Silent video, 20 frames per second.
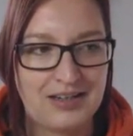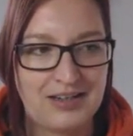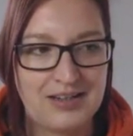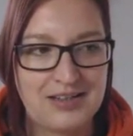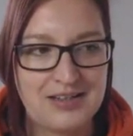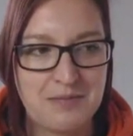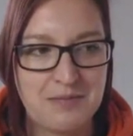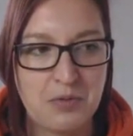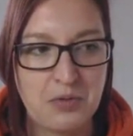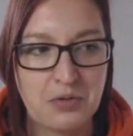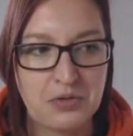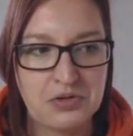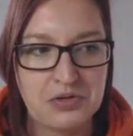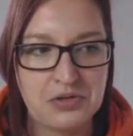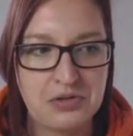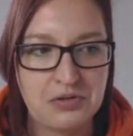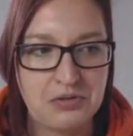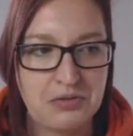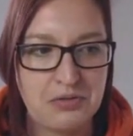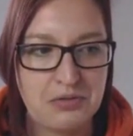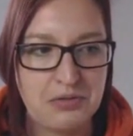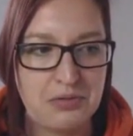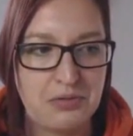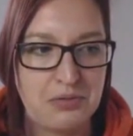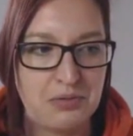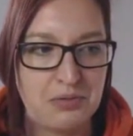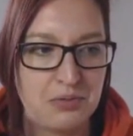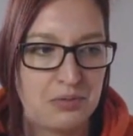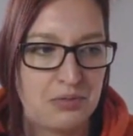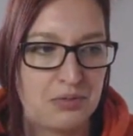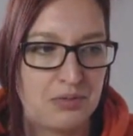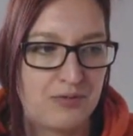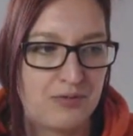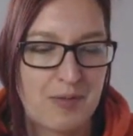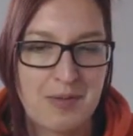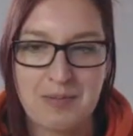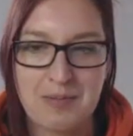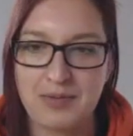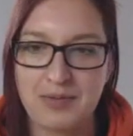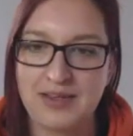It's important to
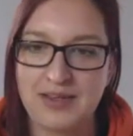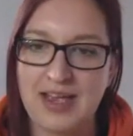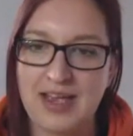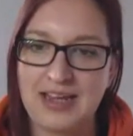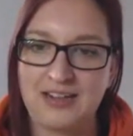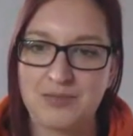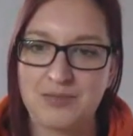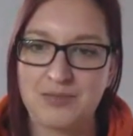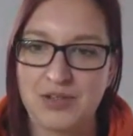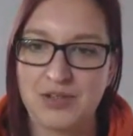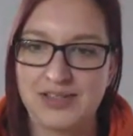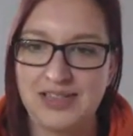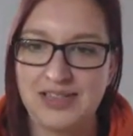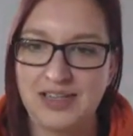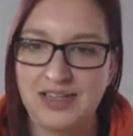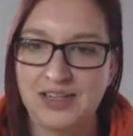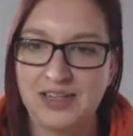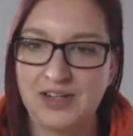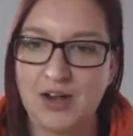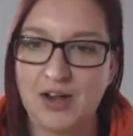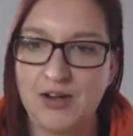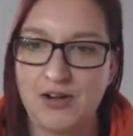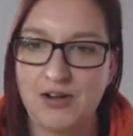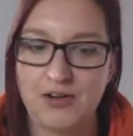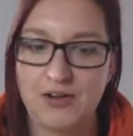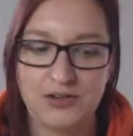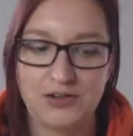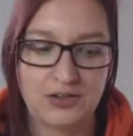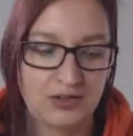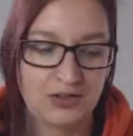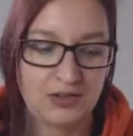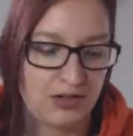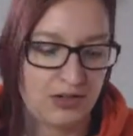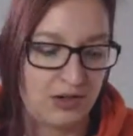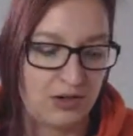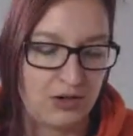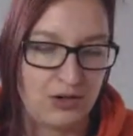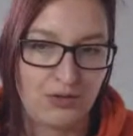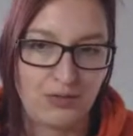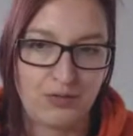remember that H M R C are going to ask
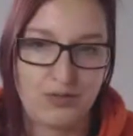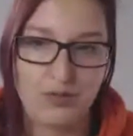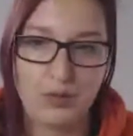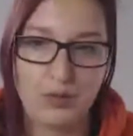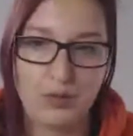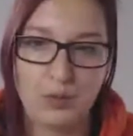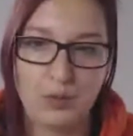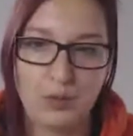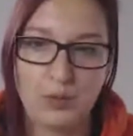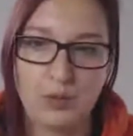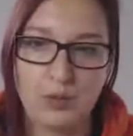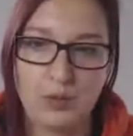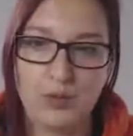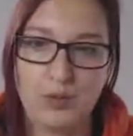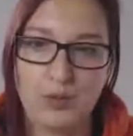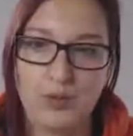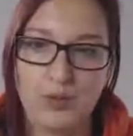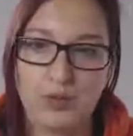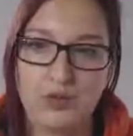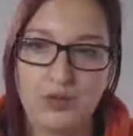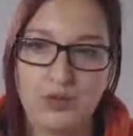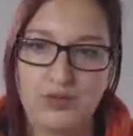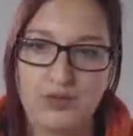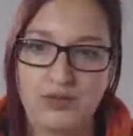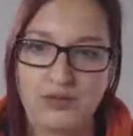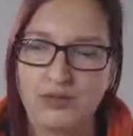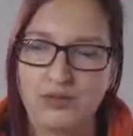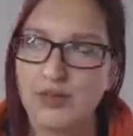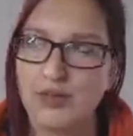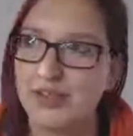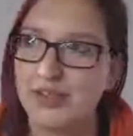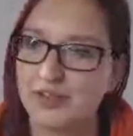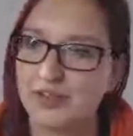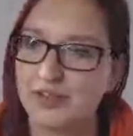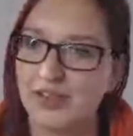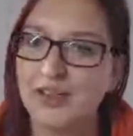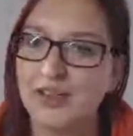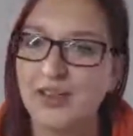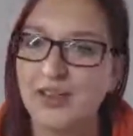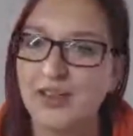for, not H M R
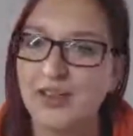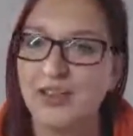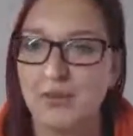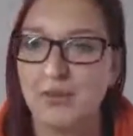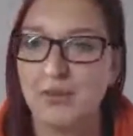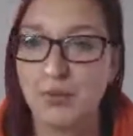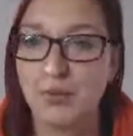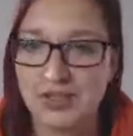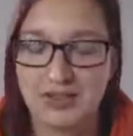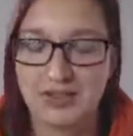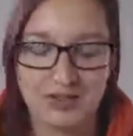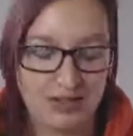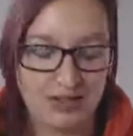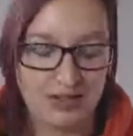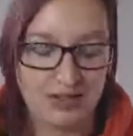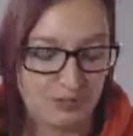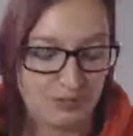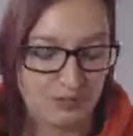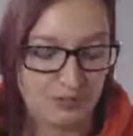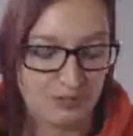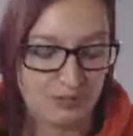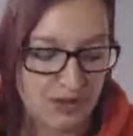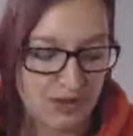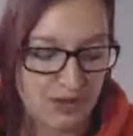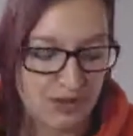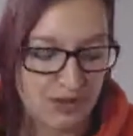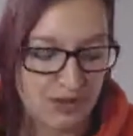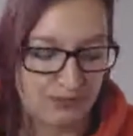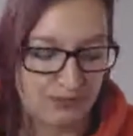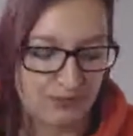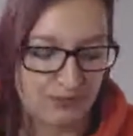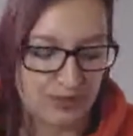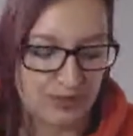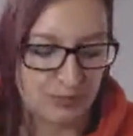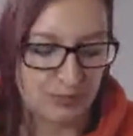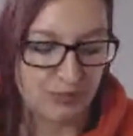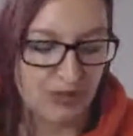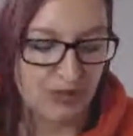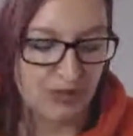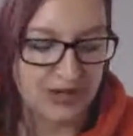C, the mortgage um
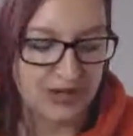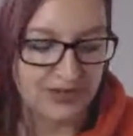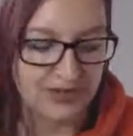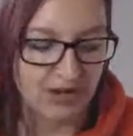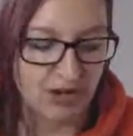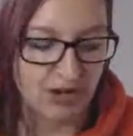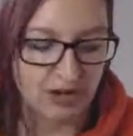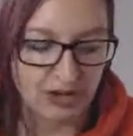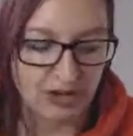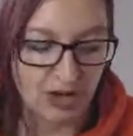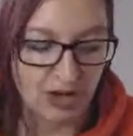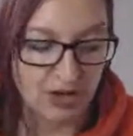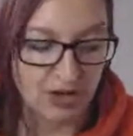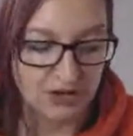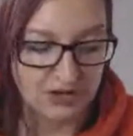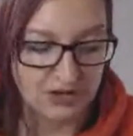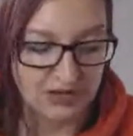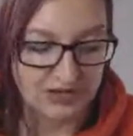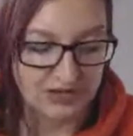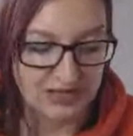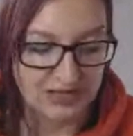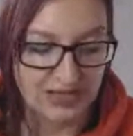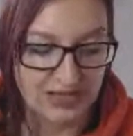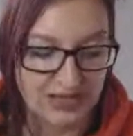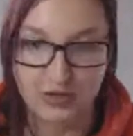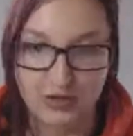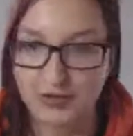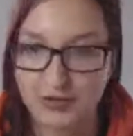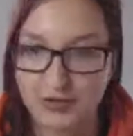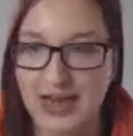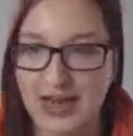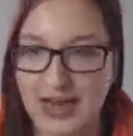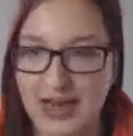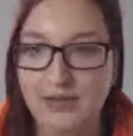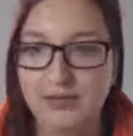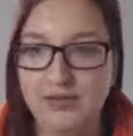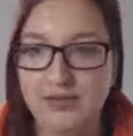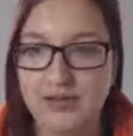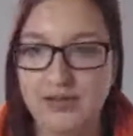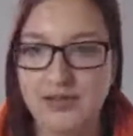providers are going to ask to see your
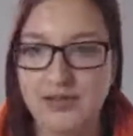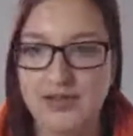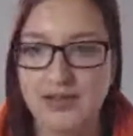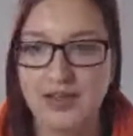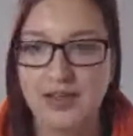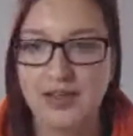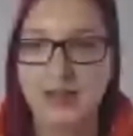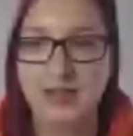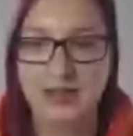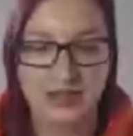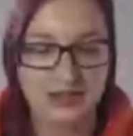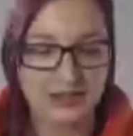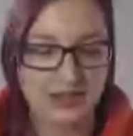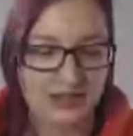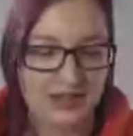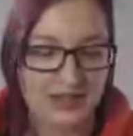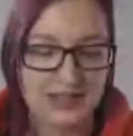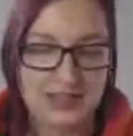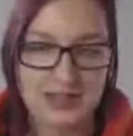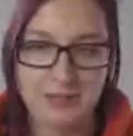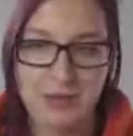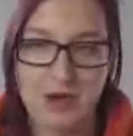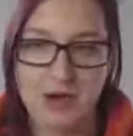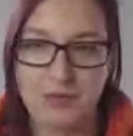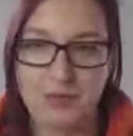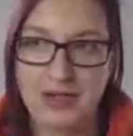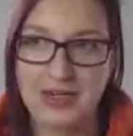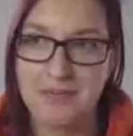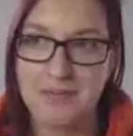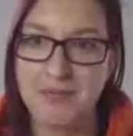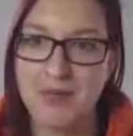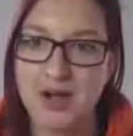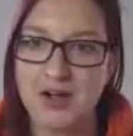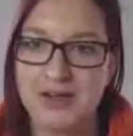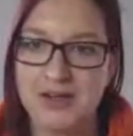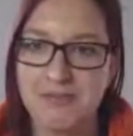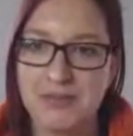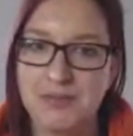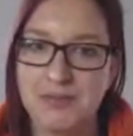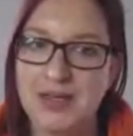accounts. So this is my, when it
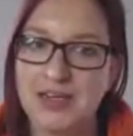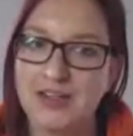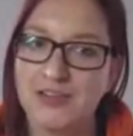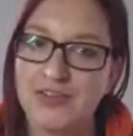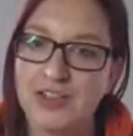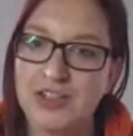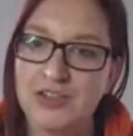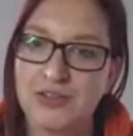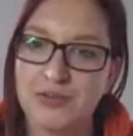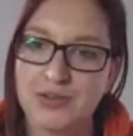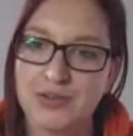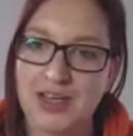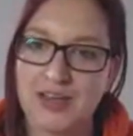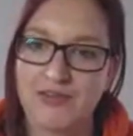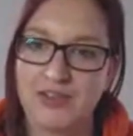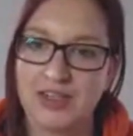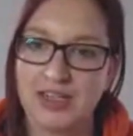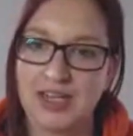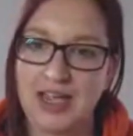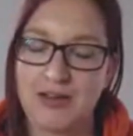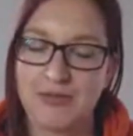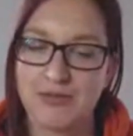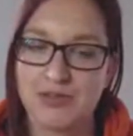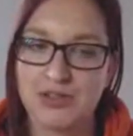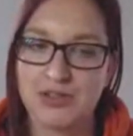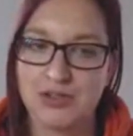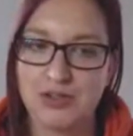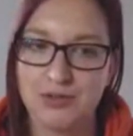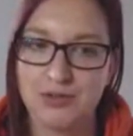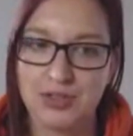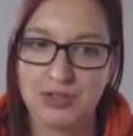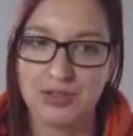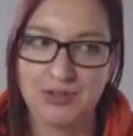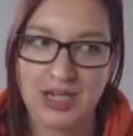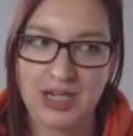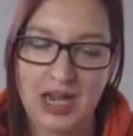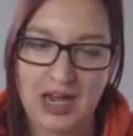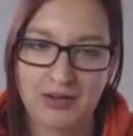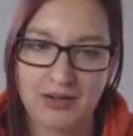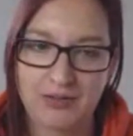might be beneficial to have an accountant doing your
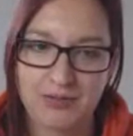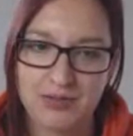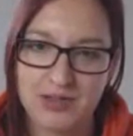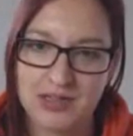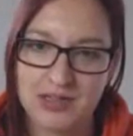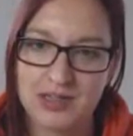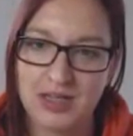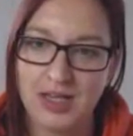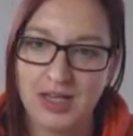accounts